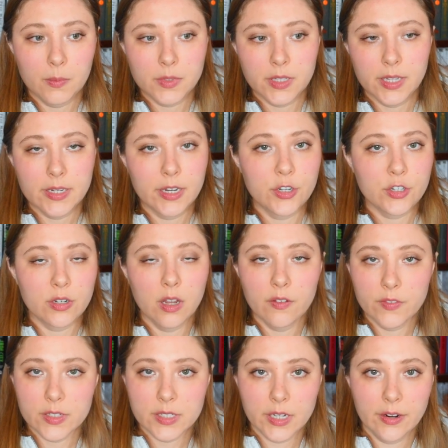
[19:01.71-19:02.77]
to the attention
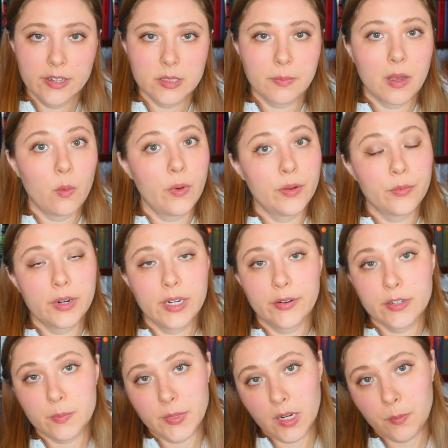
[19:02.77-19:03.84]
of Viserys about what
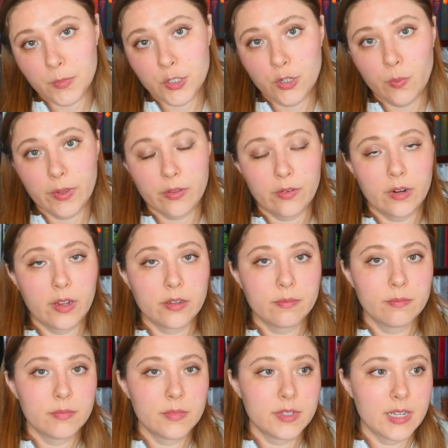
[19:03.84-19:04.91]
Rhaenyra's been up to, whether or not
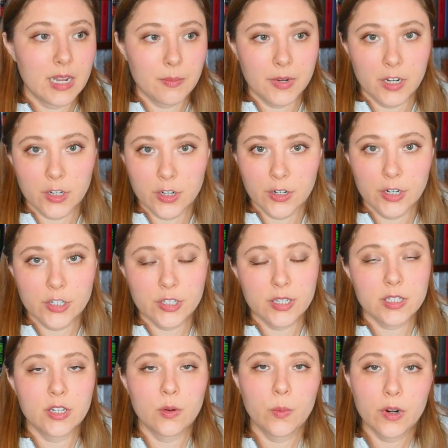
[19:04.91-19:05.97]
Daemon encouraged
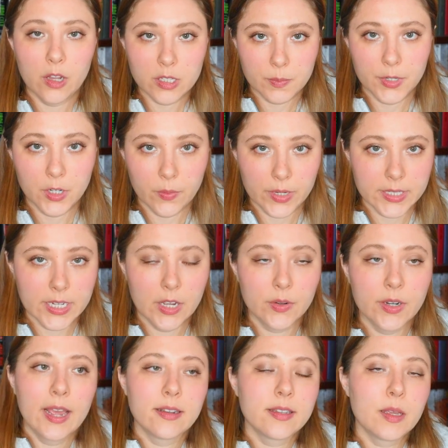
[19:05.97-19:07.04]
this, you know, what all's been going
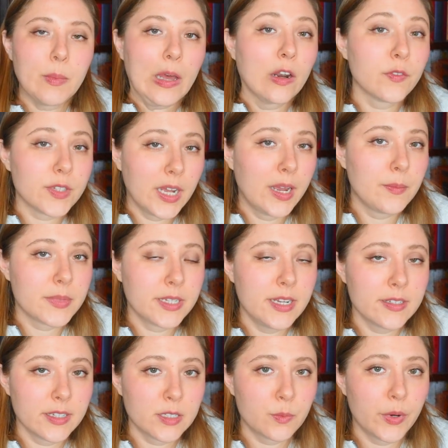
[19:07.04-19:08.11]
down, and the amount of times that
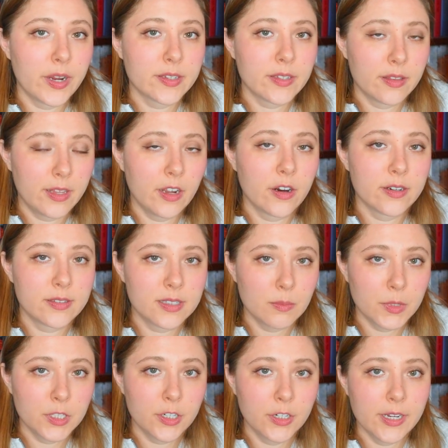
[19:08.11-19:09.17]
he's expressed that they are
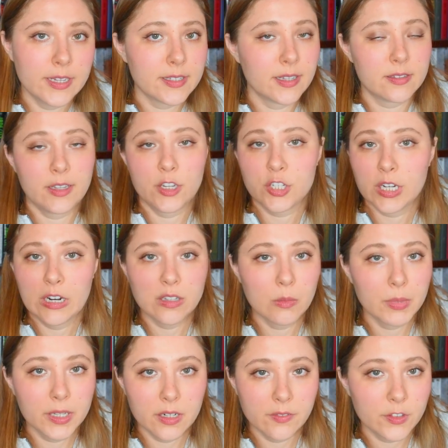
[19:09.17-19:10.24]
similar. He says they share the
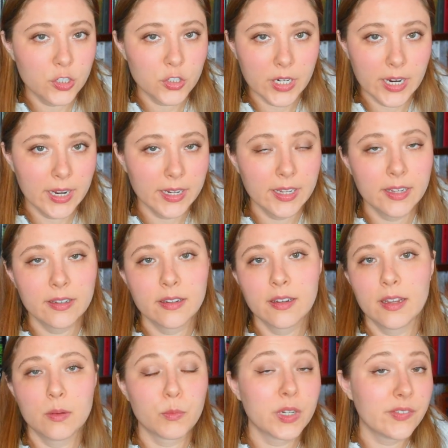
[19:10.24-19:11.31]
blood of the dragon.
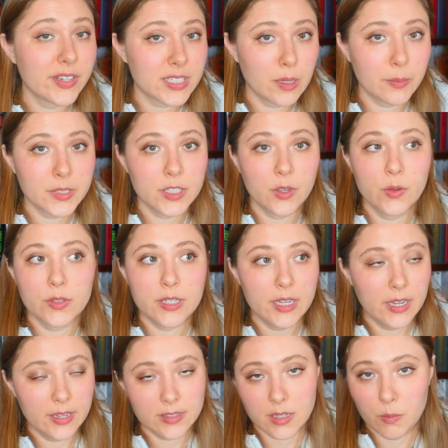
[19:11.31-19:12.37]
In previous episodes,
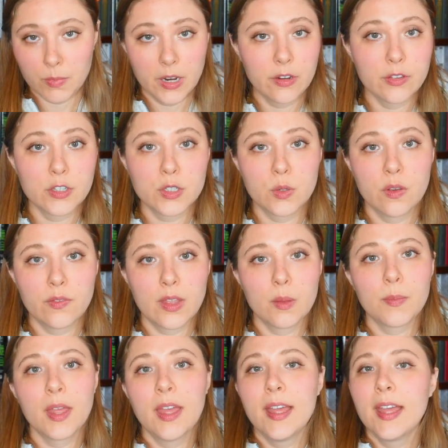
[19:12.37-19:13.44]
he has compared the two of
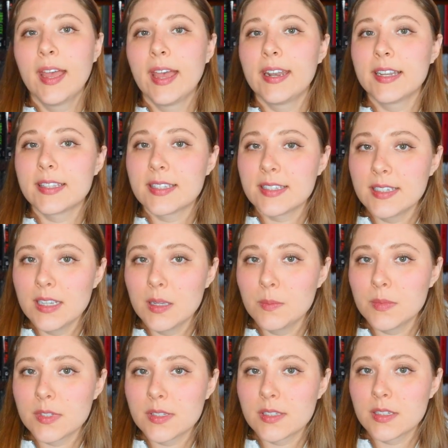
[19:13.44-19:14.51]
them. And it
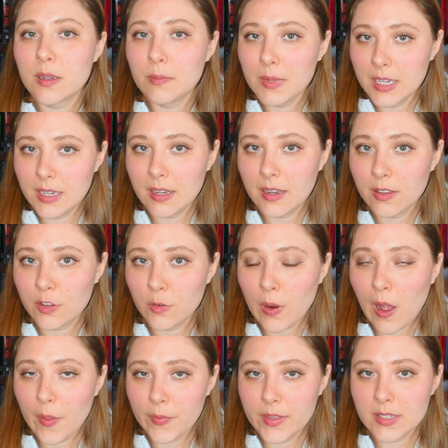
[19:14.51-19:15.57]
seems to me
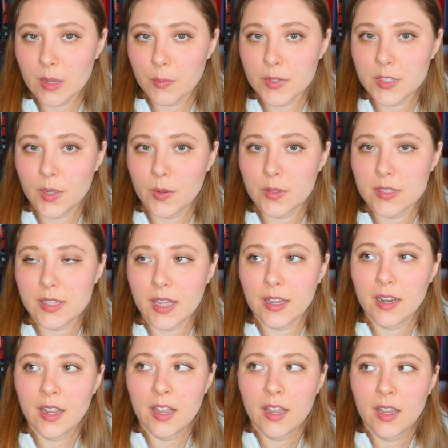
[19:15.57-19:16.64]
throughout these episodes that